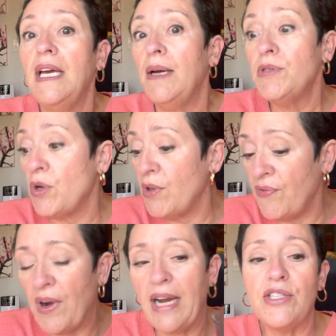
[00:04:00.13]
it was totally
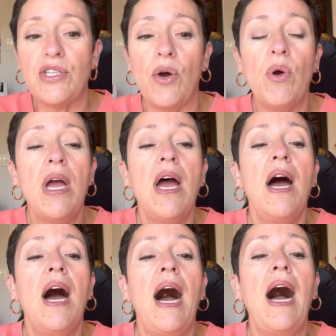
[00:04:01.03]
fine. So
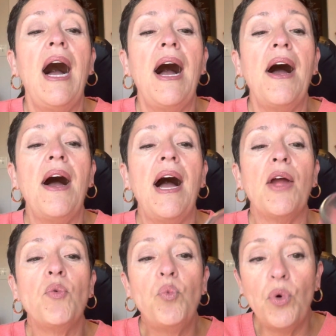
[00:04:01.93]

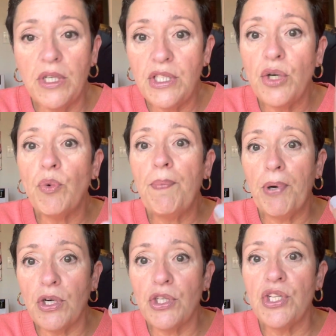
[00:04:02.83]
I would
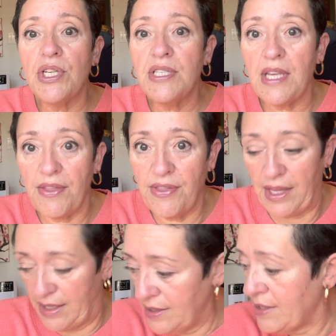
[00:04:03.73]
repurchase
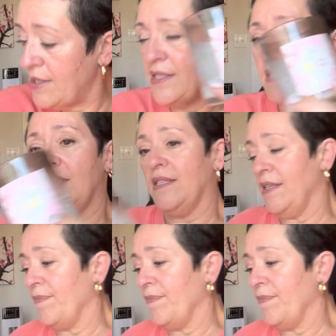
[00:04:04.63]
this